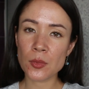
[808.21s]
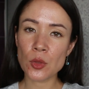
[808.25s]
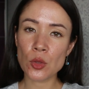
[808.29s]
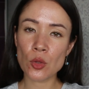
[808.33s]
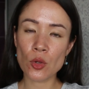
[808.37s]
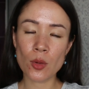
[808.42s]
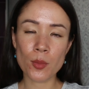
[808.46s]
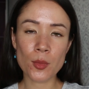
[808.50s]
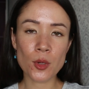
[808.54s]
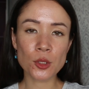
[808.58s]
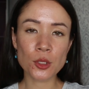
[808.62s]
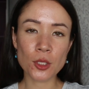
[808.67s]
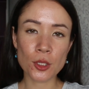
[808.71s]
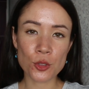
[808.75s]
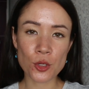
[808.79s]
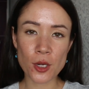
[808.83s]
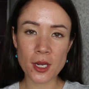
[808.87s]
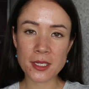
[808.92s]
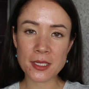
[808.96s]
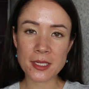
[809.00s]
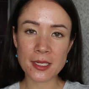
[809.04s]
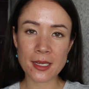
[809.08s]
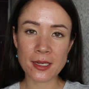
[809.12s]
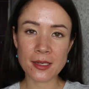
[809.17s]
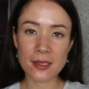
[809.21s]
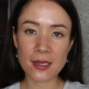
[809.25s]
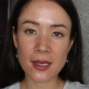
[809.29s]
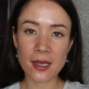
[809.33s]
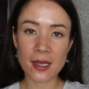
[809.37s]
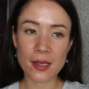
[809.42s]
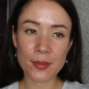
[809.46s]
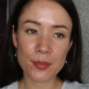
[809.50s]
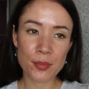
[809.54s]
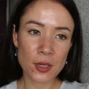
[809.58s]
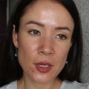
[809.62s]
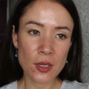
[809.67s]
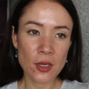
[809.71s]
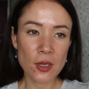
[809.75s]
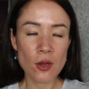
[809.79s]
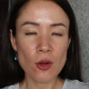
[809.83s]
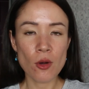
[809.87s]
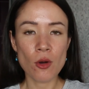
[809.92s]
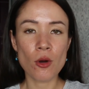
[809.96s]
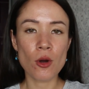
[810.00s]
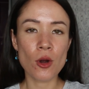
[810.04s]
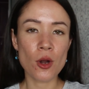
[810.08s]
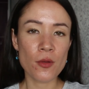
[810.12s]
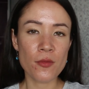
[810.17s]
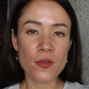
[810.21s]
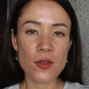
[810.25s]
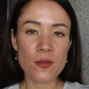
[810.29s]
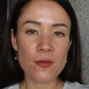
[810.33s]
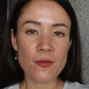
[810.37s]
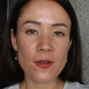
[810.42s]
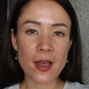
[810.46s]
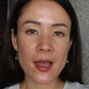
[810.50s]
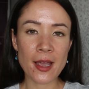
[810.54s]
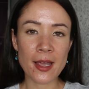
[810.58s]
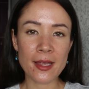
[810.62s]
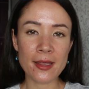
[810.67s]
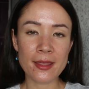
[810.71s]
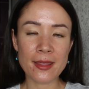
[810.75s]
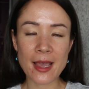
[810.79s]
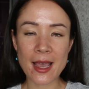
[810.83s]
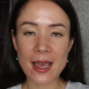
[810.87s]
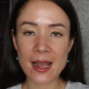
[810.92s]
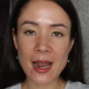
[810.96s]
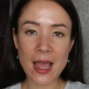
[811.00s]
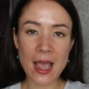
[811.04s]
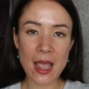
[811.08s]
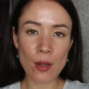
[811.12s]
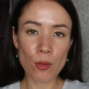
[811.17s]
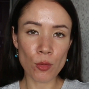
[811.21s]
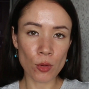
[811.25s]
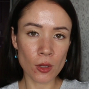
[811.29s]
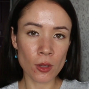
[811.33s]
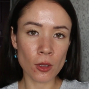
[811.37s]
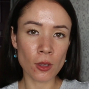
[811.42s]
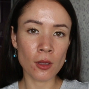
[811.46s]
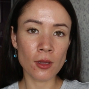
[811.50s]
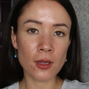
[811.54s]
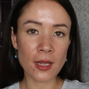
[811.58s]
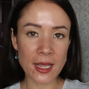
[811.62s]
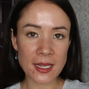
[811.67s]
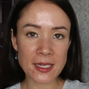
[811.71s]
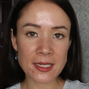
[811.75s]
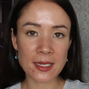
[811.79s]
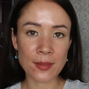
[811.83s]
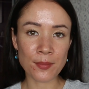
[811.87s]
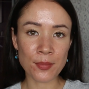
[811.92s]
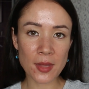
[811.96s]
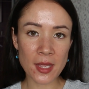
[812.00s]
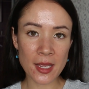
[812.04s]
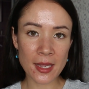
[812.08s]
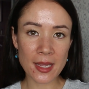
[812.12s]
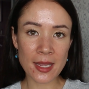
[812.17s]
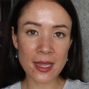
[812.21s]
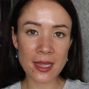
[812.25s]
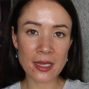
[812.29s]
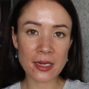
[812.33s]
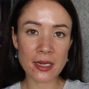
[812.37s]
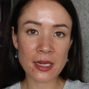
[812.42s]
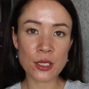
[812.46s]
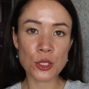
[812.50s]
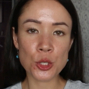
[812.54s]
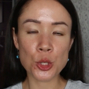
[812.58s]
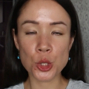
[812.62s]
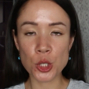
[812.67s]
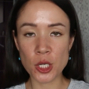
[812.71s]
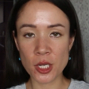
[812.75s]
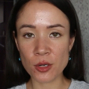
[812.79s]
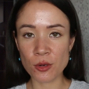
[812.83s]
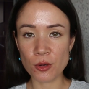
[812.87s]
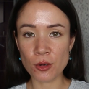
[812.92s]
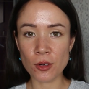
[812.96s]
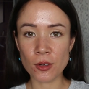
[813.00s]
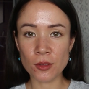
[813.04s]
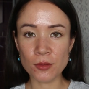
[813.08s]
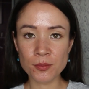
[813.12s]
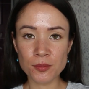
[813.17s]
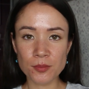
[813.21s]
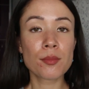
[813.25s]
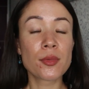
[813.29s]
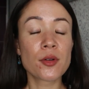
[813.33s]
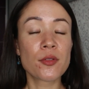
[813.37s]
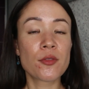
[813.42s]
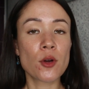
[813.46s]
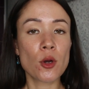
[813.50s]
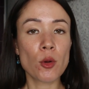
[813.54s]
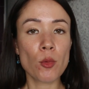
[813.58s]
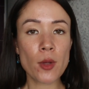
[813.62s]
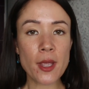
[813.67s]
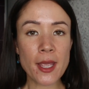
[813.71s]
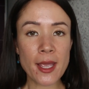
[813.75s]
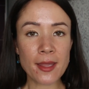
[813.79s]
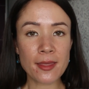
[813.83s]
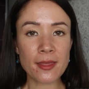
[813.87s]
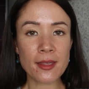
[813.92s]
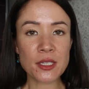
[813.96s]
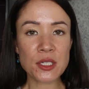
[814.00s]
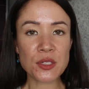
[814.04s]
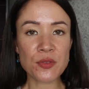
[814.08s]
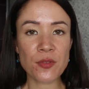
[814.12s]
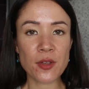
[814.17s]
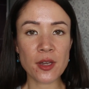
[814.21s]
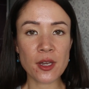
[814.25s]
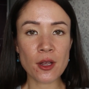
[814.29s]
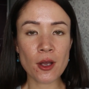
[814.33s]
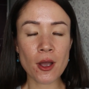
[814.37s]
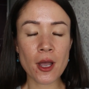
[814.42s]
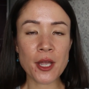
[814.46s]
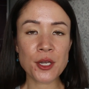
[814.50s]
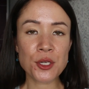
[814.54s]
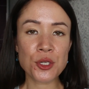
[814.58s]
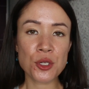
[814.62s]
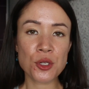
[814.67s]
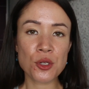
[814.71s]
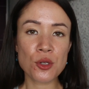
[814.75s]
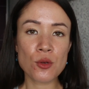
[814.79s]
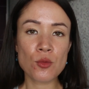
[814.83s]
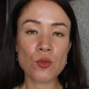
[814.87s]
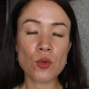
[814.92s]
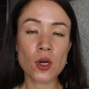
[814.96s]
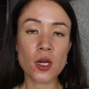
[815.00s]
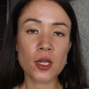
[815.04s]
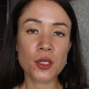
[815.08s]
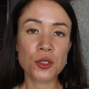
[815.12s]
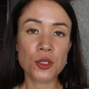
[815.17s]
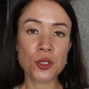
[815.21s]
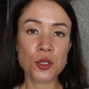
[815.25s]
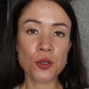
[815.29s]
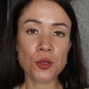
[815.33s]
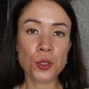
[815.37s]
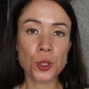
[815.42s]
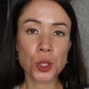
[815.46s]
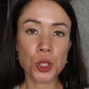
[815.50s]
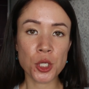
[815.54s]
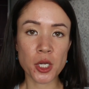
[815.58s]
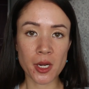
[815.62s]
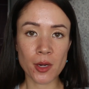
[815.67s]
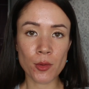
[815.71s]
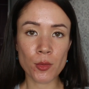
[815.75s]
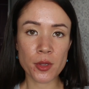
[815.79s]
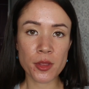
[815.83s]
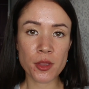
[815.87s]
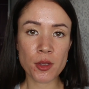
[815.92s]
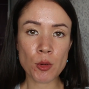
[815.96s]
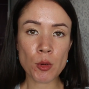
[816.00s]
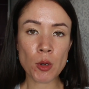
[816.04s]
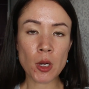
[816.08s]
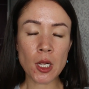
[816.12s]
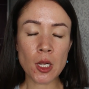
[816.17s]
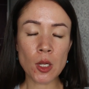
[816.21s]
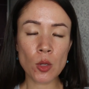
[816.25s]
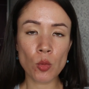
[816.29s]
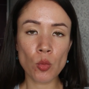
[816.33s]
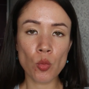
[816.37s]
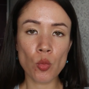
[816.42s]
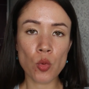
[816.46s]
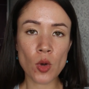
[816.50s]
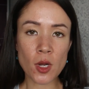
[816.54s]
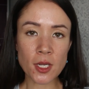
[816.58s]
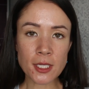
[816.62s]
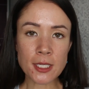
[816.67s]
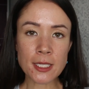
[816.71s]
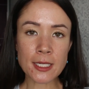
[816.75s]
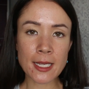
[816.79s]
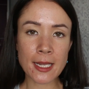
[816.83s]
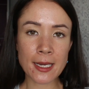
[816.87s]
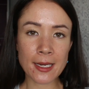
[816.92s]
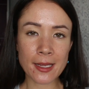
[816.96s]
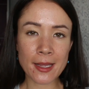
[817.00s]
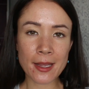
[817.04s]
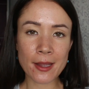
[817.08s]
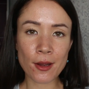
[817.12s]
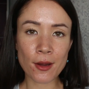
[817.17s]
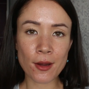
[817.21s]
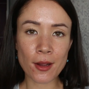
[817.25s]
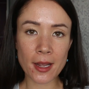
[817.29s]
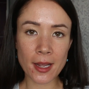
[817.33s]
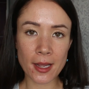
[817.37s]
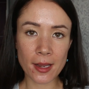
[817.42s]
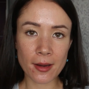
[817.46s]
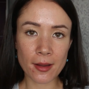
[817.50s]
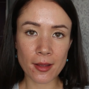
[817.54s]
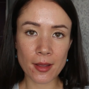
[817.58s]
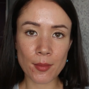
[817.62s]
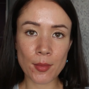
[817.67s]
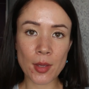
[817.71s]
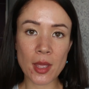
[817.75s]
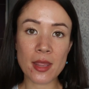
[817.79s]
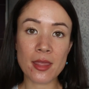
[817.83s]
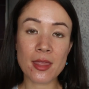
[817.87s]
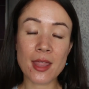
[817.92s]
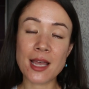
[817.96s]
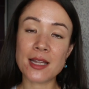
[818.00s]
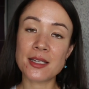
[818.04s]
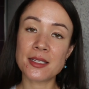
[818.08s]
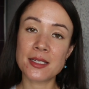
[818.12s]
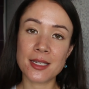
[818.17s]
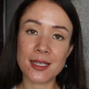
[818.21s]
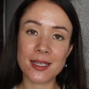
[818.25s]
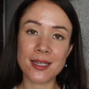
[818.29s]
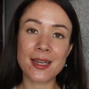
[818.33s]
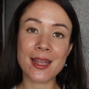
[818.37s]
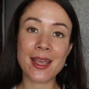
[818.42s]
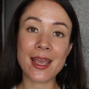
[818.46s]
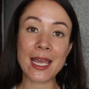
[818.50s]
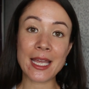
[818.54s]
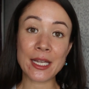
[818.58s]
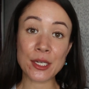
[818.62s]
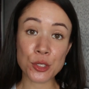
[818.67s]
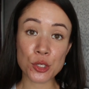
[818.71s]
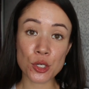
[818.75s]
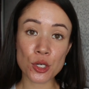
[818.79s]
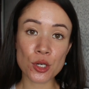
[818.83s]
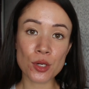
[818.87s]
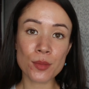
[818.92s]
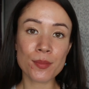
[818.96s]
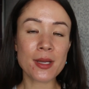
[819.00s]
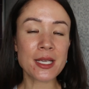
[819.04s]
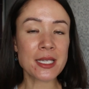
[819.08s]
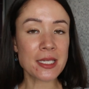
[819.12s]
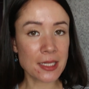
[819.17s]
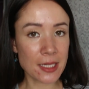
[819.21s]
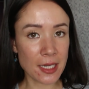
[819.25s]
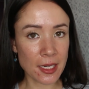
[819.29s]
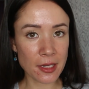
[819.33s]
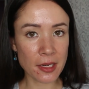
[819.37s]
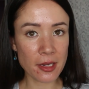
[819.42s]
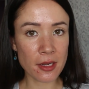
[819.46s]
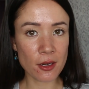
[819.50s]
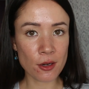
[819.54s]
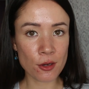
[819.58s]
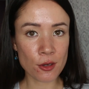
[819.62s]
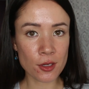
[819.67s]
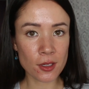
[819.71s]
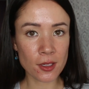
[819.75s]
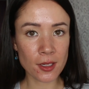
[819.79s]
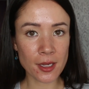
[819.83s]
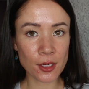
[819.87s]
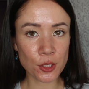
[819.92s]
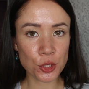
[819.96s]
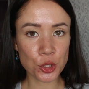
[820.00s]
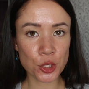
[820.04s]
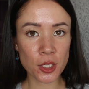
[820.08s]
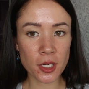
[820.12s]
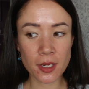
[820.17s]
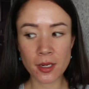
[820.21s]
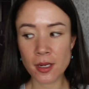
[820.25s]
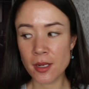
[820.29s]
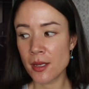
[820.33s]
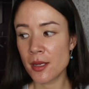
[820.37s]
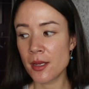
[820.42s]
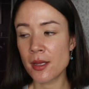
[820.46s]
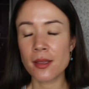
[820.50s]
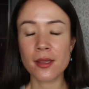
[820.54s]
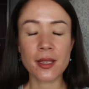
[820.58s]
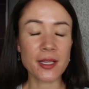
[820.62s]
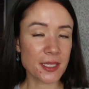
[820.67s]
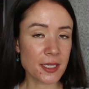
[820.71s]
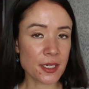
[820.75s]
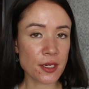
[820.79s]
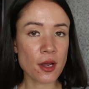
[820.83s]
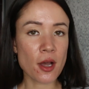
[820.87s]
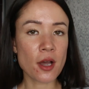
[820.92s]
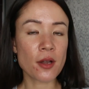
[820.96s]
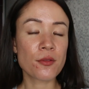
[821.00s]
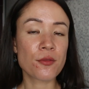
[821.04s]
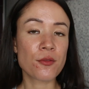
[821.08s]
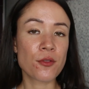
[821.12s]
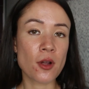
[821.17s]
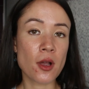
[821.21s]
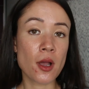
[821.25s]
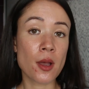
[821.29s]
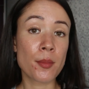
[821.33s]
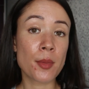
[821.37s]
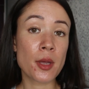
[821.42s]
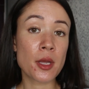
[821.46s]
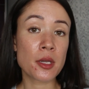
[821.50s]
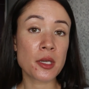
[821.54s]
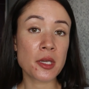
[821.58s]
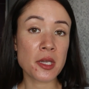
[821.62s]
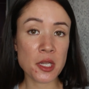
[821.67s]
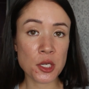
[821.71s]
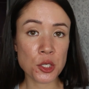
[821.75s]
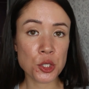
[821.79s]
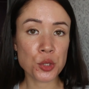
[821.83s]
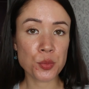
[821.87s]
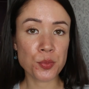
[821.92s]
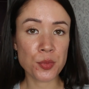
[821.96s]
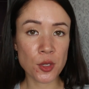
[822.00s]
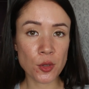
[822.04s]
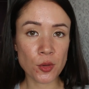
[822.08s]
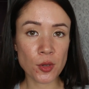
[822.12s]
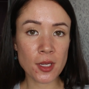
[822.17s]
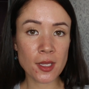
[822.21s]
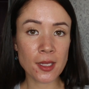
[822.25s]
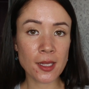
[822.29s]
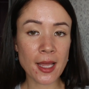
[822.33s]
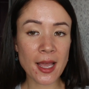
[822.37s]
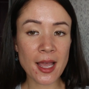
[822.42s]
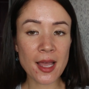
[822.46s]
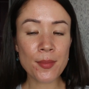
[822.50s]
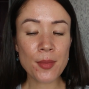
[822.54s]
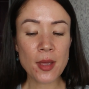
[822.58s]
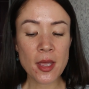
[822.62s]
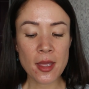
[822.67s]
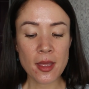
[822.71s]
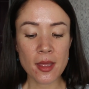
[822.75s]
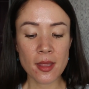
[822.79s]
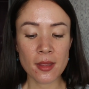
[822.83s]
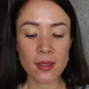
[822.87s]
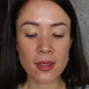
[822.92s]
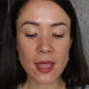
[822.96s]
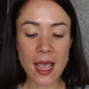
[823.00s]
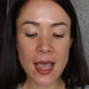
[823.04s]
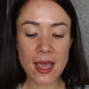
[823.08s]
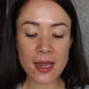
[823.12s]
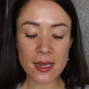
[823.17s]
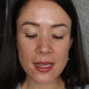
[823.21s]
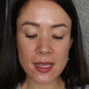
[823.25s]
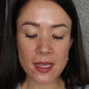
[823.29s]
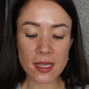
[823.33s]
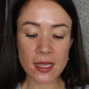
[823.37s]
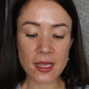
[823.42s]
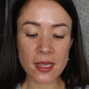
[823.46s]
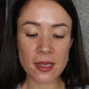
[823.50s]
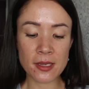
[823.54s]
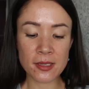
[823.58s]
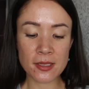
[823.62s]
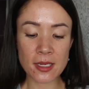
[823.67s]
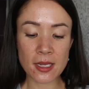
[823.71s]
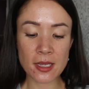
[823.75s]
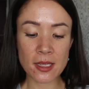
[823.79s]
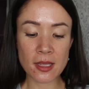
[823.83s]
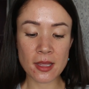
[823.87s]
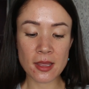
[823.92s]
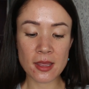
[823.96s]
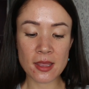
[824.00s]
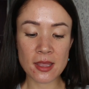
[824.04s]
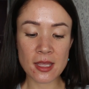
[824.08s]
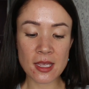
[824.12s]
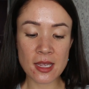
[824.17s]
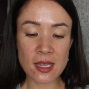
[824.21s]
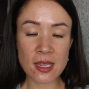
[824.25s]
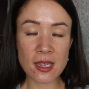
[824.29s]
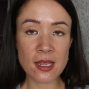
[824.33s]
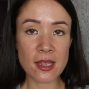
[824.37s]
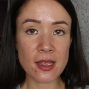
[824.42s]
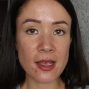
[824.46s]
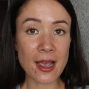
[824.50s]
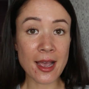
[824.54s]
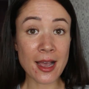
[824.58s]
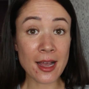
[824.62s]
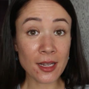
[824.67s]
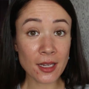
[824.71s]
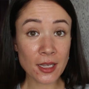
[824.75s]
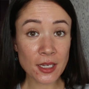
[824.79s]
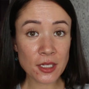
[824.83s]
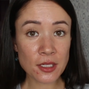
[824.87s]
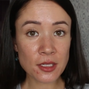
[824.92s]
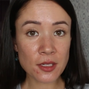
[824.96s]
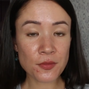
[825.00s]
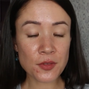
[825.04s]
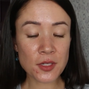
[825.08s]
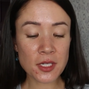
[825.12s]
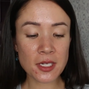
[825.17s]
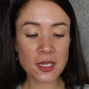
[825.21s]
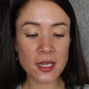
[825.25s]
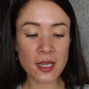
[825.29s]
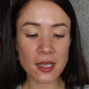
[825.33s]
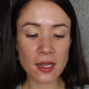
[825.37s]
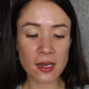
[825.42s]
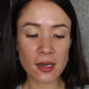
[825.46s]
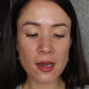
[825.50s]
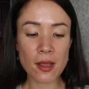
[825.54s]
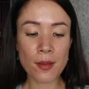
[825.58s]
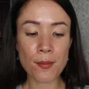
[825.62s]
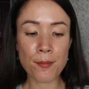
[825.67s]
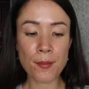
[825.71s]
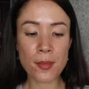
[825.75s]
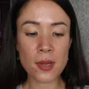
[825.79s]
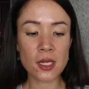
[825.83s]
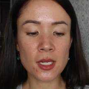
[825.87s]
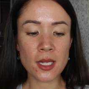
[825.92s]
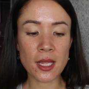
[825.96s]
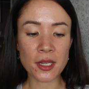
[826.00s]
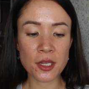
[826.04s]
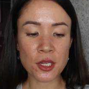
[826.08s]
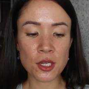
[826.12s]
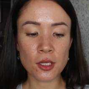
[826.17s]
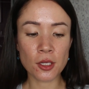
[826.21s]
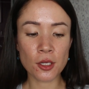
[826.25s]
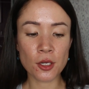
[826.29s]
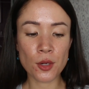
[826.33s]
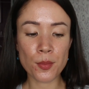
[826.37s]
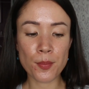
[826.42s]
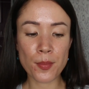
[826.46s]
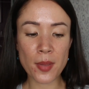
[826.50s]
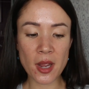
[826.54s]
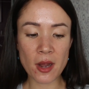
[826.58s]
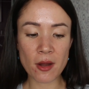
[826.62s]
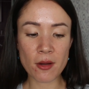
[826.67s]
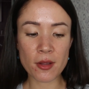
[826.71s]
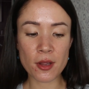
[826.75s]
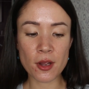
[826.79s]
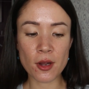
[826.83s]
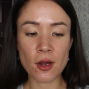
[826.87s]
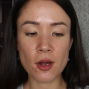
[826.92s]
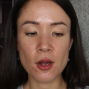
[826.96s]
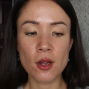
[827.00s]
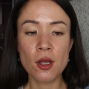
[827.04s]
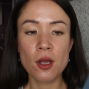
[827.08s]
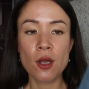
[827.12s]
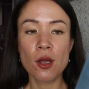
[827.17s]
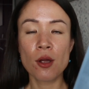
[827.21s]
normal to dry skin type, or if you find that I will like something in general. Before we end this video, I do want to share with you all one skincare item that did enter my skincare collection that's not from Niche Beauty Lab. That is the Allies of Skin Molecular Barrier